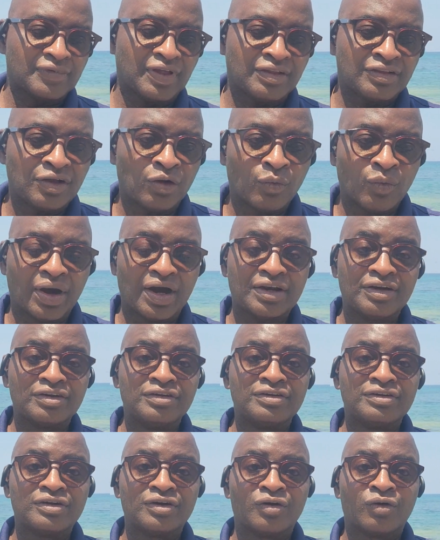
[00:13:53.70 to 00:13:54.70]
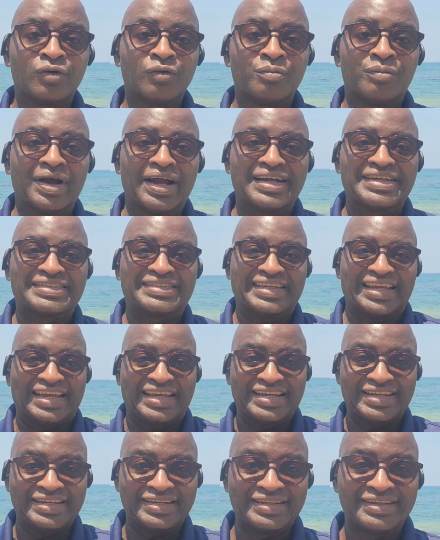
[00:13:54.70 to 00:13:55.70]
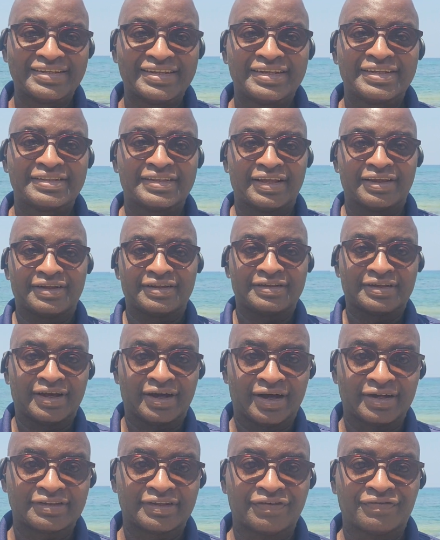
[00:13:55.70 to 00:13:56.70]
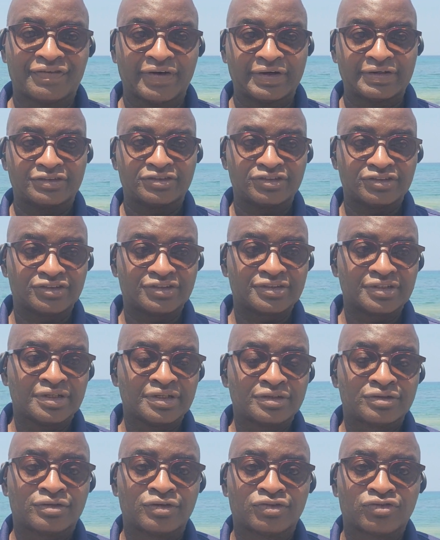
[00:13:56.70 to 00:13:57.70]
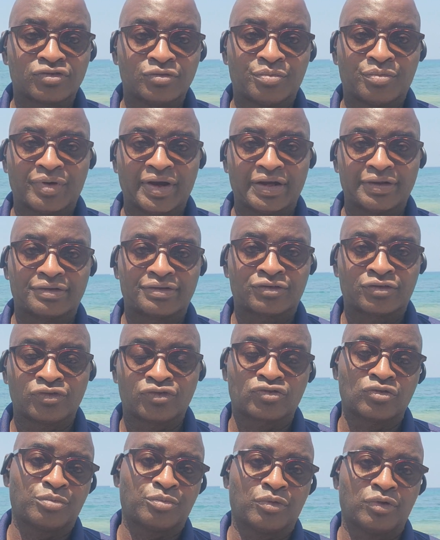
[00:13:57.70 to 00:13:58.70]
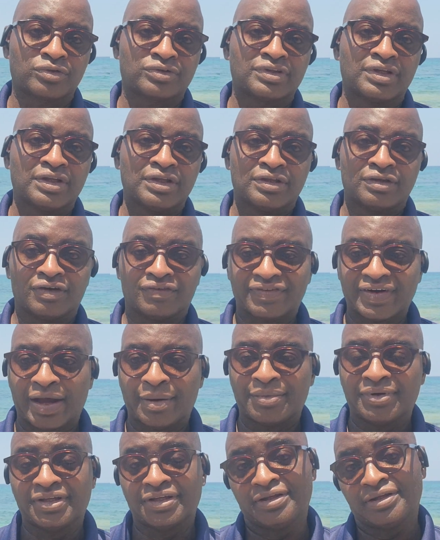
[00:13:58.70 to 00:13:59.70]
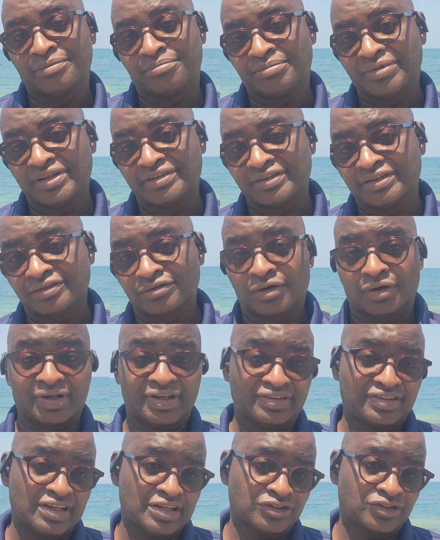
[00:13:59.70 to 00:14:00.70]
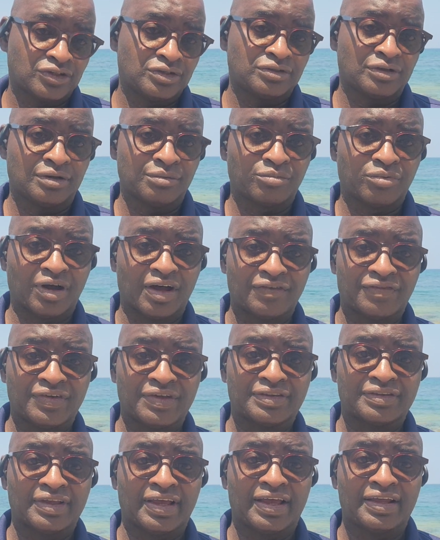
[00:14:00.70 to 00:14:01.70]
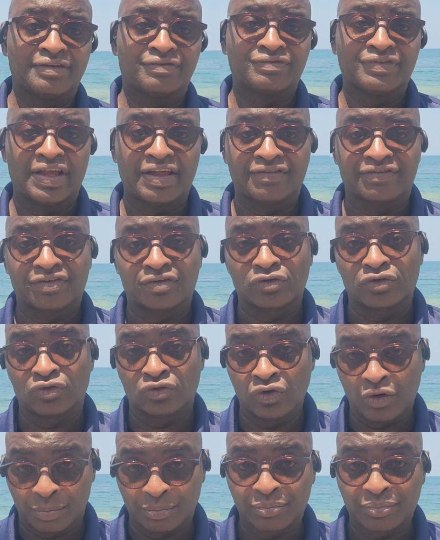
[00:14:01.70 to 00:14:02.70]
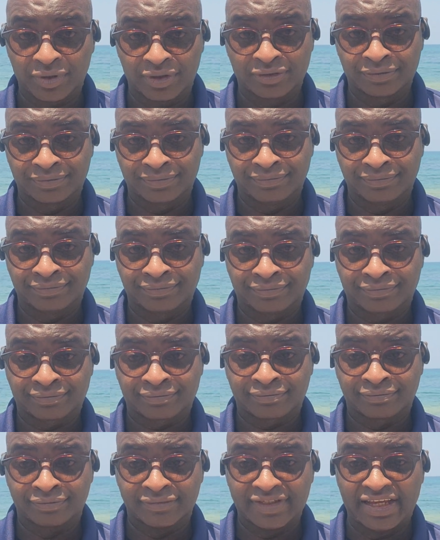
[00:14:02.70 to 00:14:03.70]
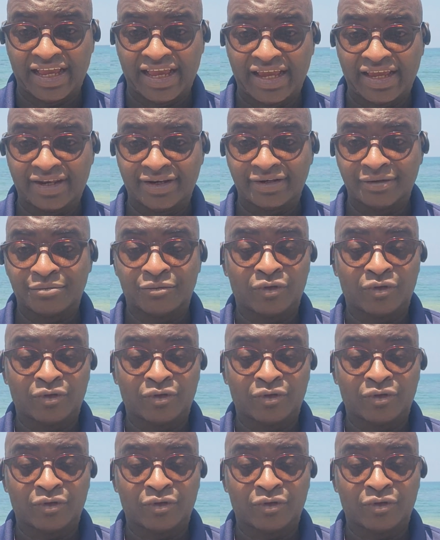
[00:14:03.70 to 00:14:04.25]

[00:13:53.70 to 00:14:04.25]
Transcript: one who brings in the funds to support your family, business, organization, nonprofit, and faith group. And